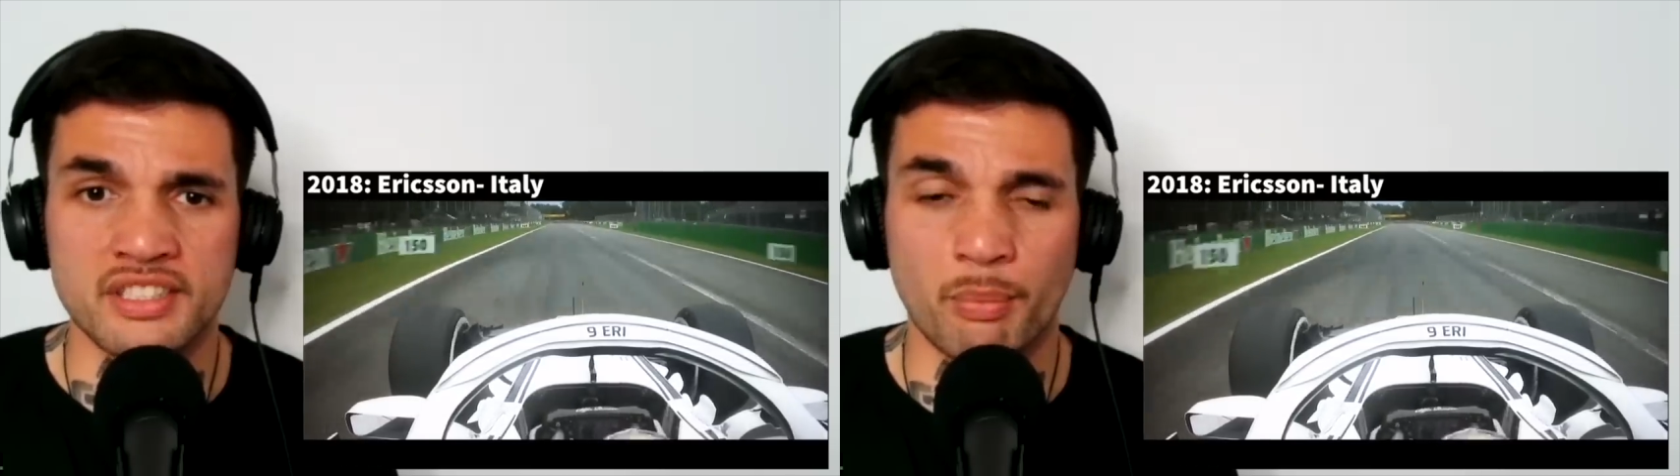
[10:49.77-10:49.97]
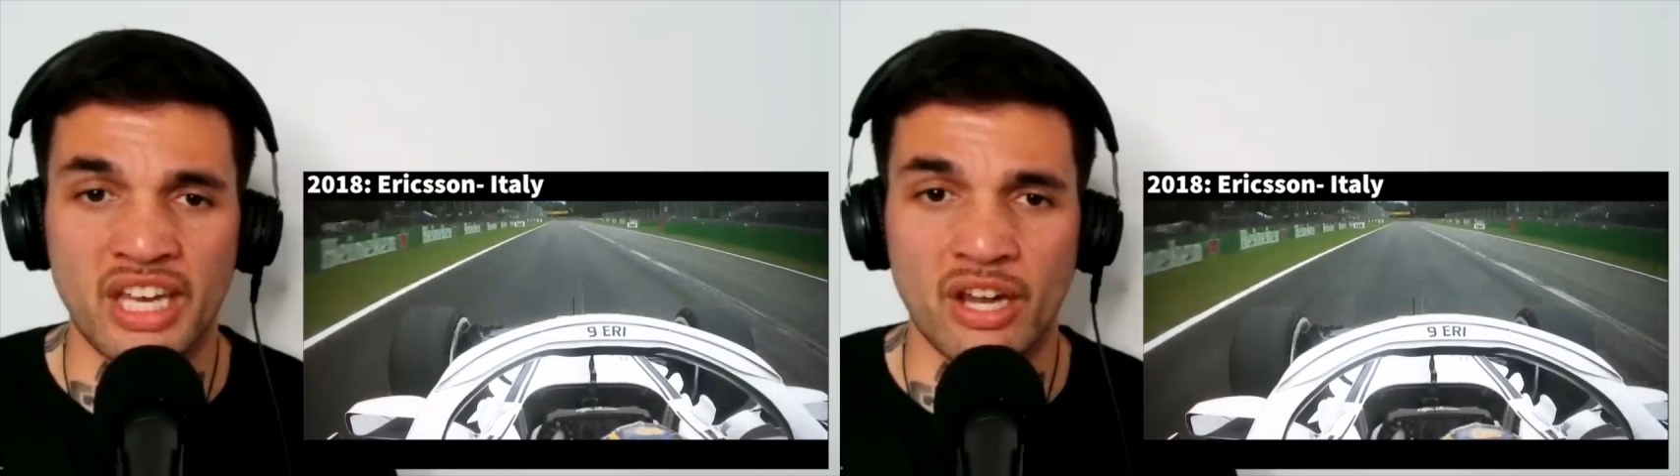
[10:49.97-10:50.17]

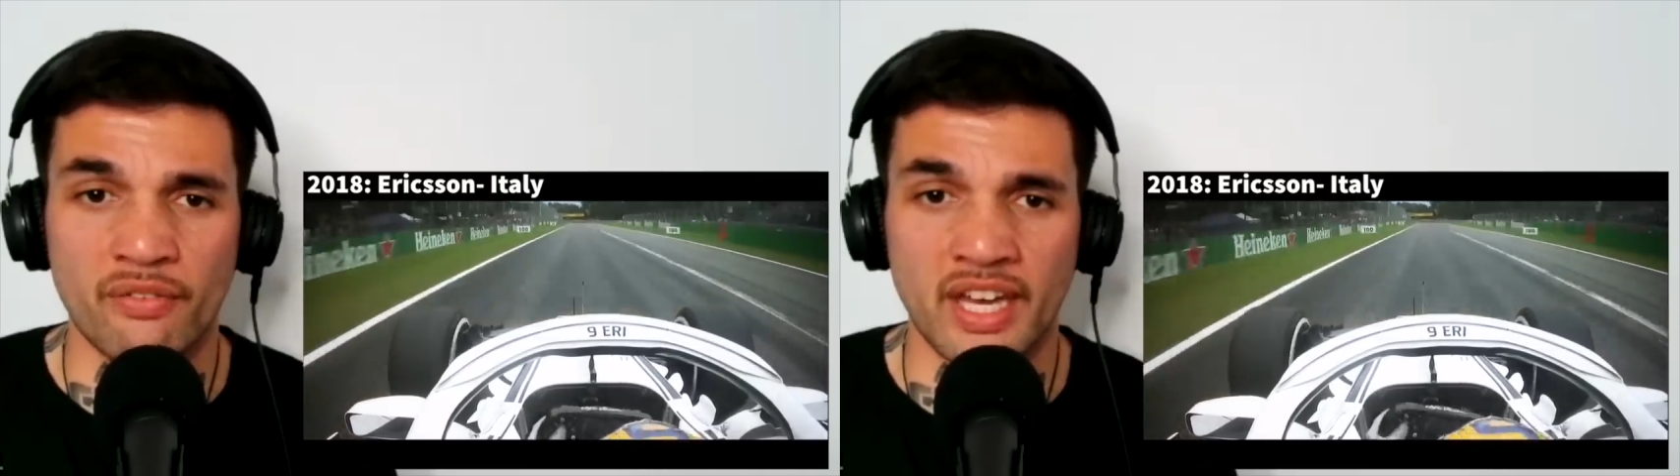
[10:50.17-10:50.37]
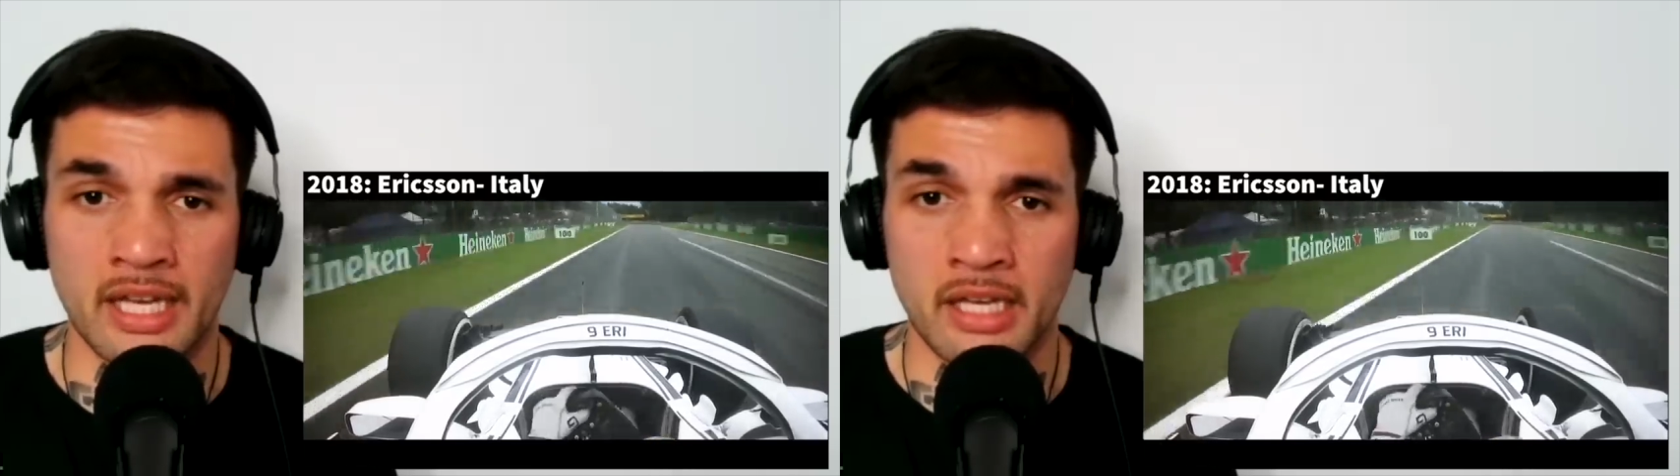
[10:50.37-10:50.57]
the
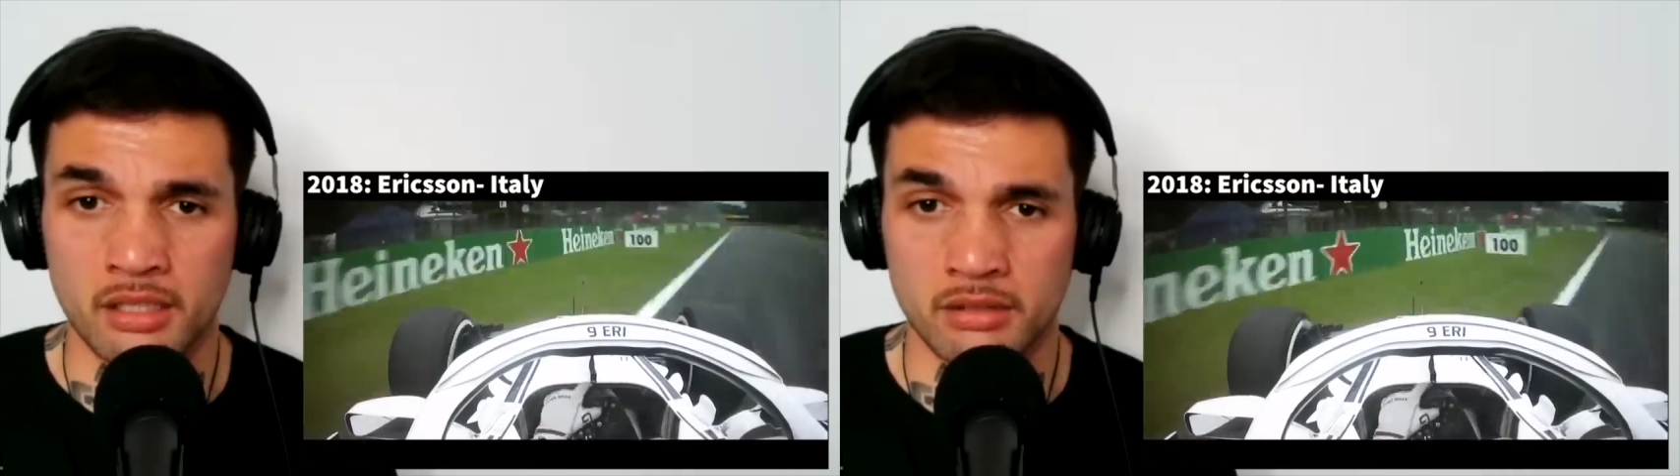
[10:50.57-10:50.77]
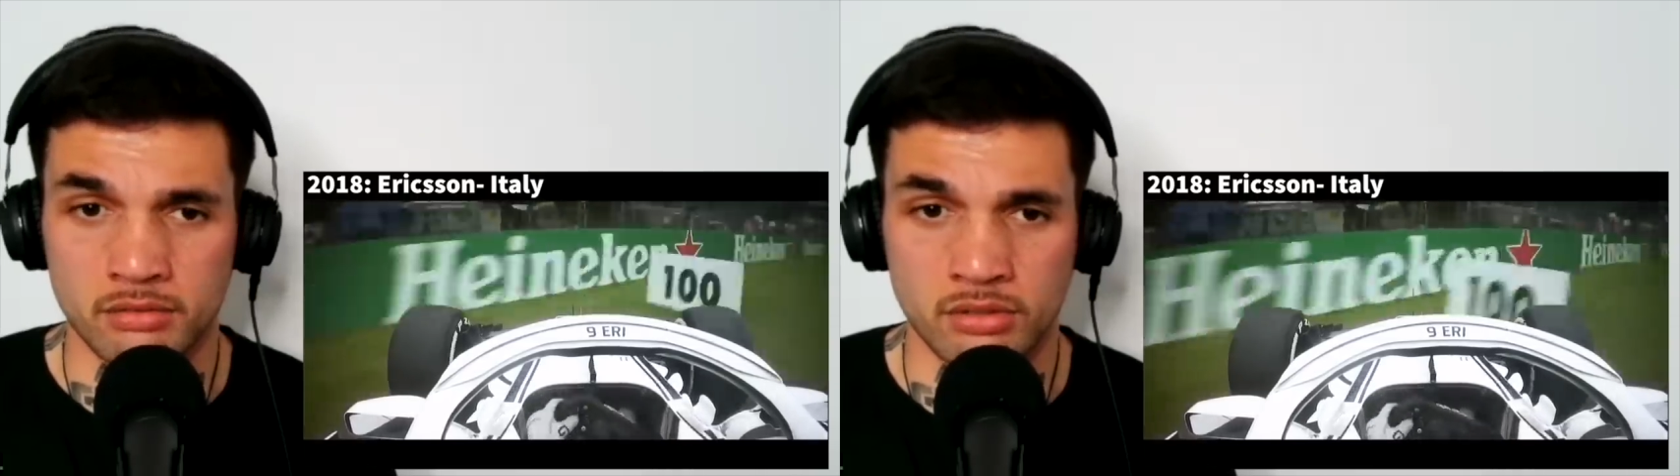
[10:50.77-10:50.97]
POV. There was
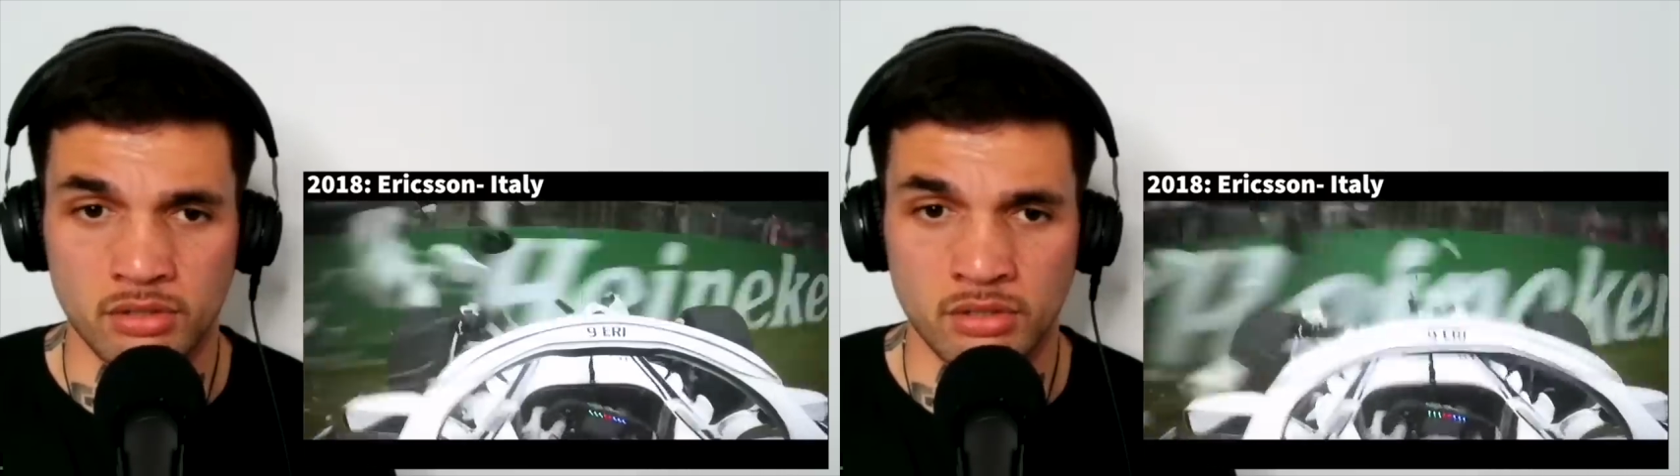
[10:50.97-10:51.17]
absolutely